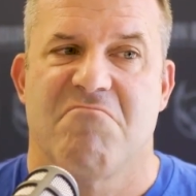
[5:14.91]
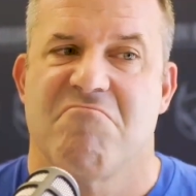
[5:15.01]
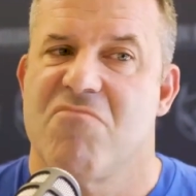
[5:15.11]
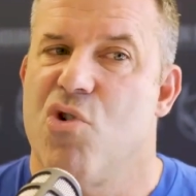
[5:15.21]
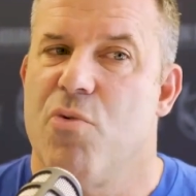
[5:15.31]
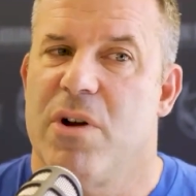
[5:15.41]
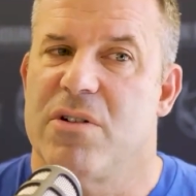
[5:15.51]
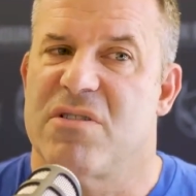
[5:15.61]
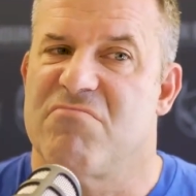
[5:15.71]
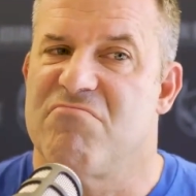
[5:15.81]

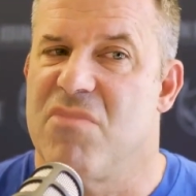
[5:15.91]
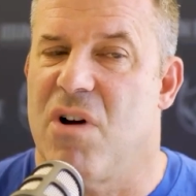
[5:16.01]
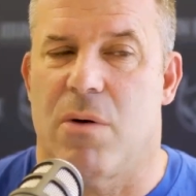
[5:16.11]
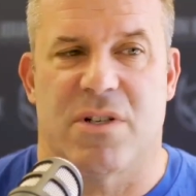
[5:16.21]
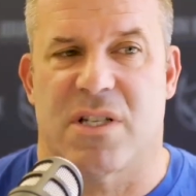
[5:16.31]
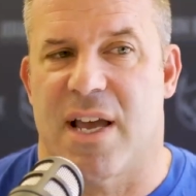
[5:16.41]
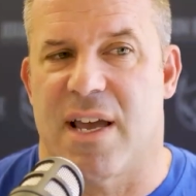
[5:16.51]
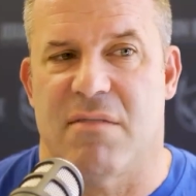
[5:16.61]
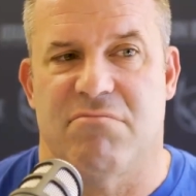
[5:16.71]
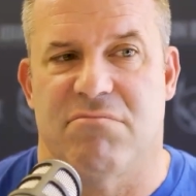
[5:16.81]
almost, I would
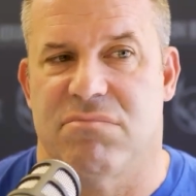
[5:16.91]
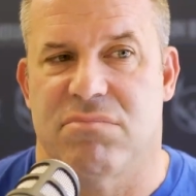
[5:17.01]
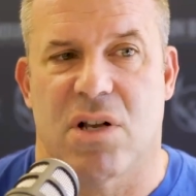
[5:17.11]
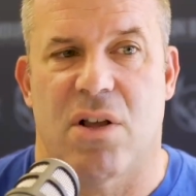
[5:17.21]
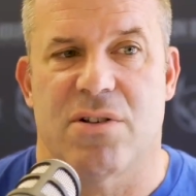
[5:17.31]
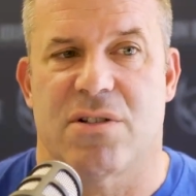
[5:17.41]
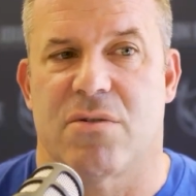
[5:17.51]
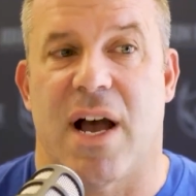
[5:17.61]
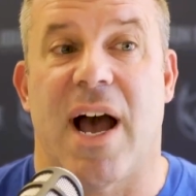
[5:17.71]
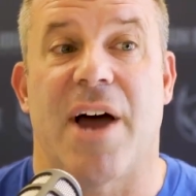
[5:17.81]
say, close to
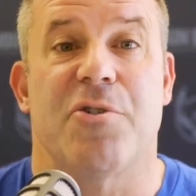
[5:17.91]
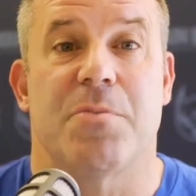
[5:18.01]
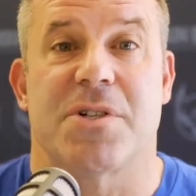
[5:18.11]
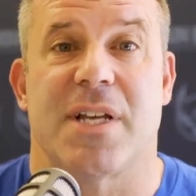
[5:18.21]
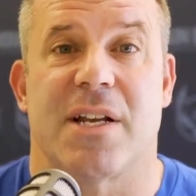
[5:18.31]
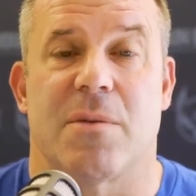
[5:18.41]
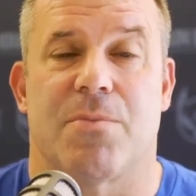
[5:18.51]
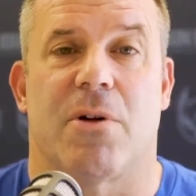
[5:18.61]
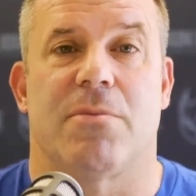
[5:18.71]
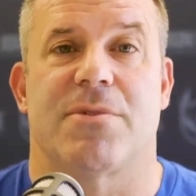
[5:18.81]
100% of the
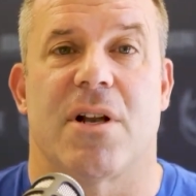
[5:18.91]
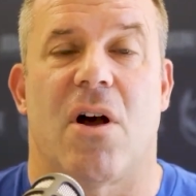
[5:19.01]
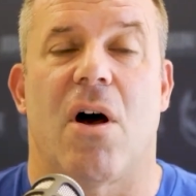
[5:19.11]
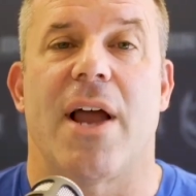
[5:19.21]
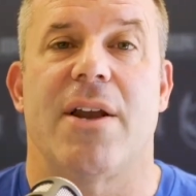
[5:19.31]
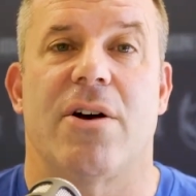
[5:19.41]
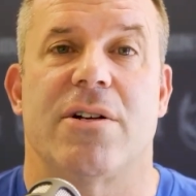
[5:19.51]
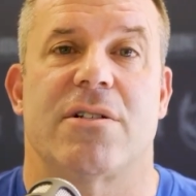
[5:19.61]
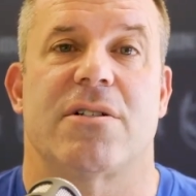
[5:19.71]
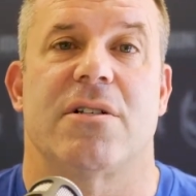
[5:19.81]
problems that I
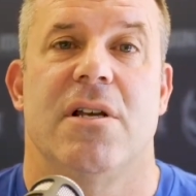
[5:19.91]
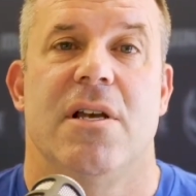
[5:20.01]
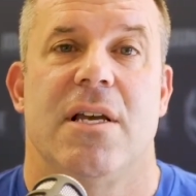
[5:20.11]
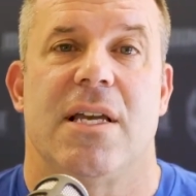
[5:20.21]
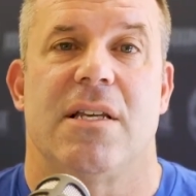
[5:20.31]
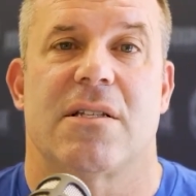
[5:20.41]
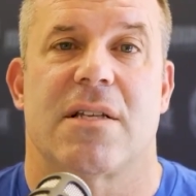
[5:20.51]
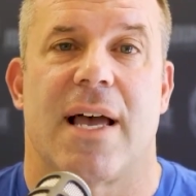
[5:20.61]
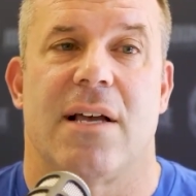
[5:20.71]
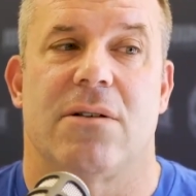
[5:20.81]
notice in
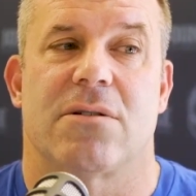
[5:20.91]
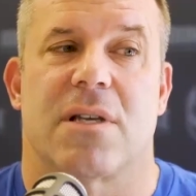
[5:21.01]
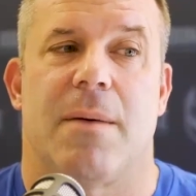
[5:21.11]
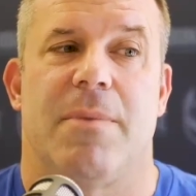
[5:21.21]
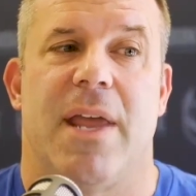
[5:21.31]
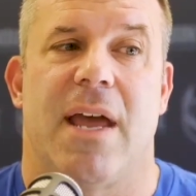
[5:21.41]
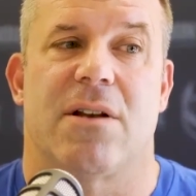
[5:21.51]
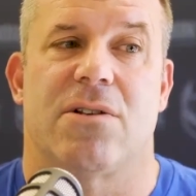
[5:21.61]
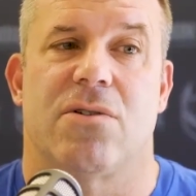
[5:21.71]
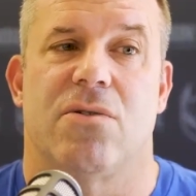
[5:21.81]
sales come
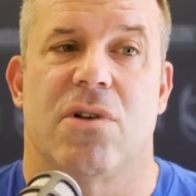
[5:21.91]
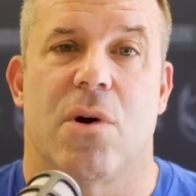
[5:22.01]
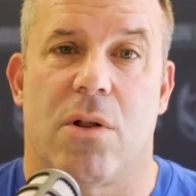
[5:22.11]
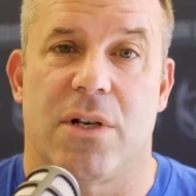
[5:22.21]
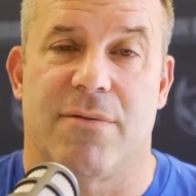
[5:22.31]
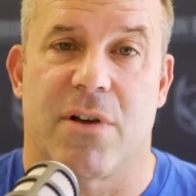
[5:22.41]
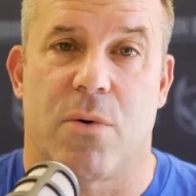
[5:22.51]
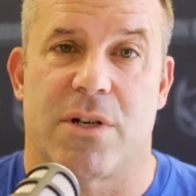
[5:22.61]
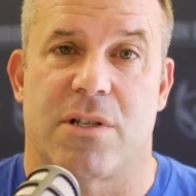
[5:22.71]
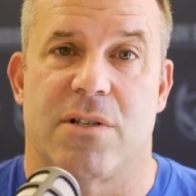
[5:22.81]
down to the quality of the
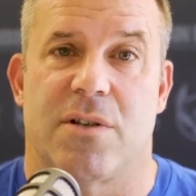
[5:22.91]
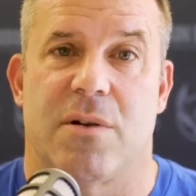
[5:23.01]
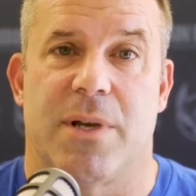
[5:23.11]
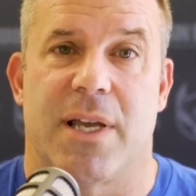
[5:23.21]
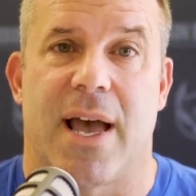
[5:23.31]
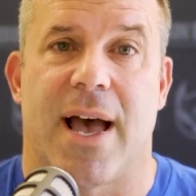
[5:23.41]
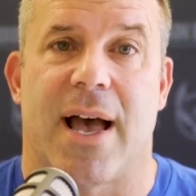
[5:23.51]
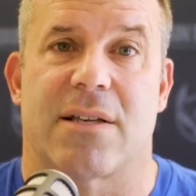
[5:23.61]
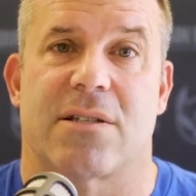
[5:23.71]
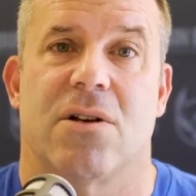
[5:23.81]
questions that are being
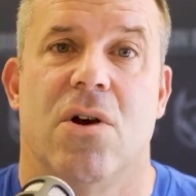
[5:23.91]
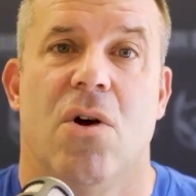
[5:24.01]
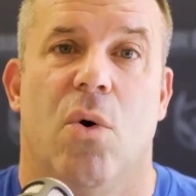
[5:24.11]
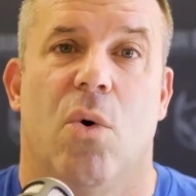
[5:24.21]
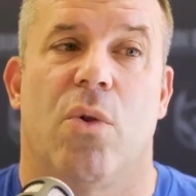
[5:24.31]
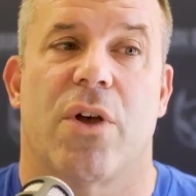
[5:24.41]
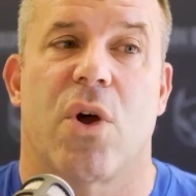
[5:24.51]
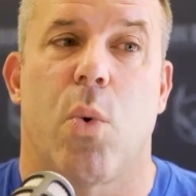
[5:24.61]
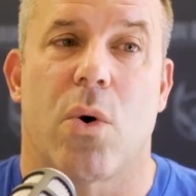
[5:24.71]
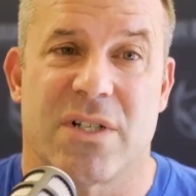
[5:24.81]
asked or the
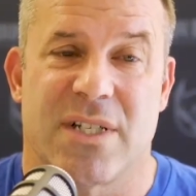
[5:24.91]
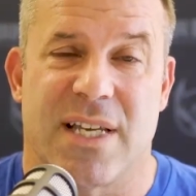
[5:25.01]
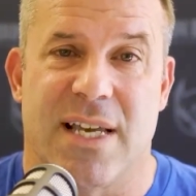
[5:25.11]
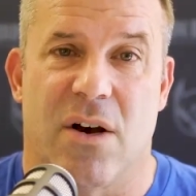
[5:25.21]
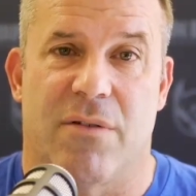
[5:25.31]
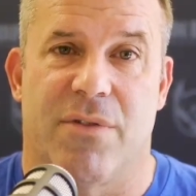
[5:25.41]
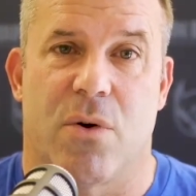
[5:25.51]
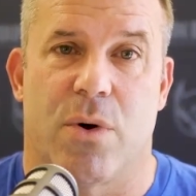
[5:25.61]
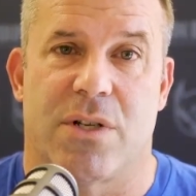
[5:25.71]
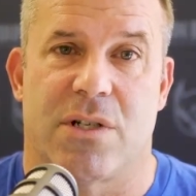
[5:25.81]
quantity of the
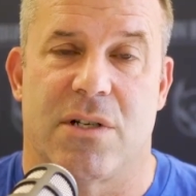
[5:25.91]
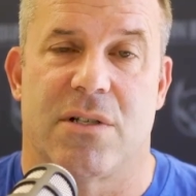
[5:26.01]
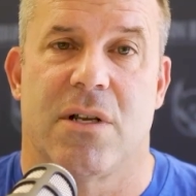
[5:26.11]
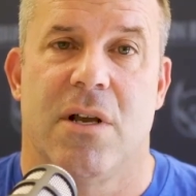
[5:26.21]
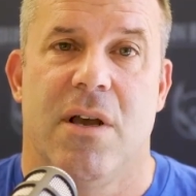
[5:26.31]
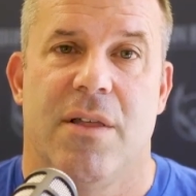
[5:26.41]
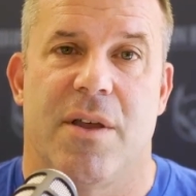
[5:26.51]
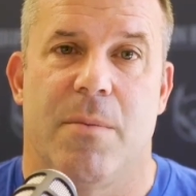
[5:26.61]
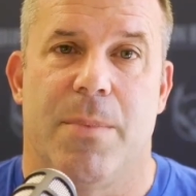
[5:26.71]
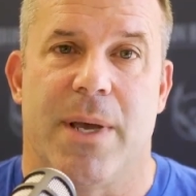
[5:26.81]
questions
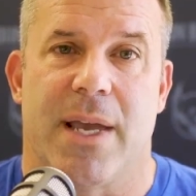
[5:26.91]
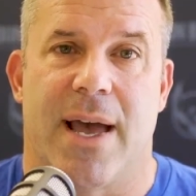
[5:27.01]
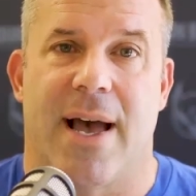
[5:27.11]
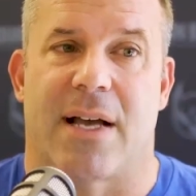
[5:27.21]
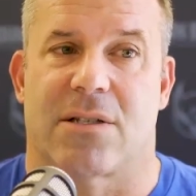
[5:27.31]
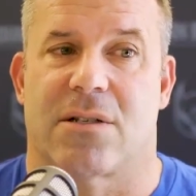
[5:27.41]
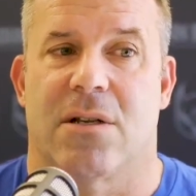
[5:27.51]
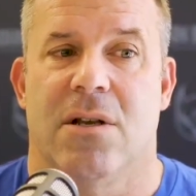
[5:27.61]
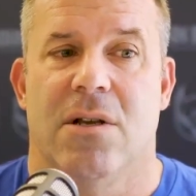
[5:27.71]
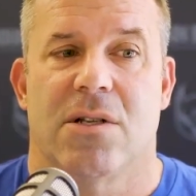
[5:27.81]
that are being asked.
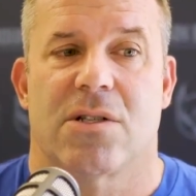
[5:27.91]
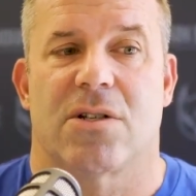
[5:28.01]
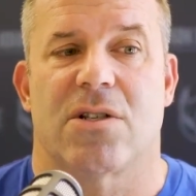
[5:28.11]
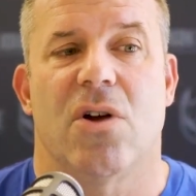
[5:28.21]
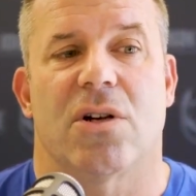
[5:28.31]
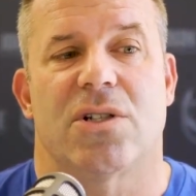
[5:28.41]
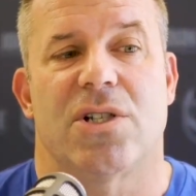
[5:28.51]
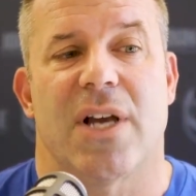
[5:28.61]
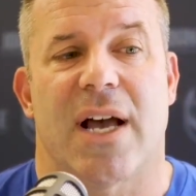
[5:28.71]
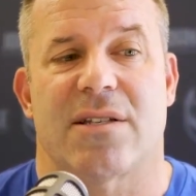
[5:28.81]
So it's not
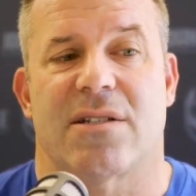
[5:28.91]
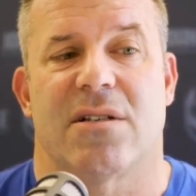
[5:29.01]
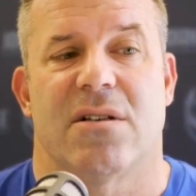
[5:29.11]
just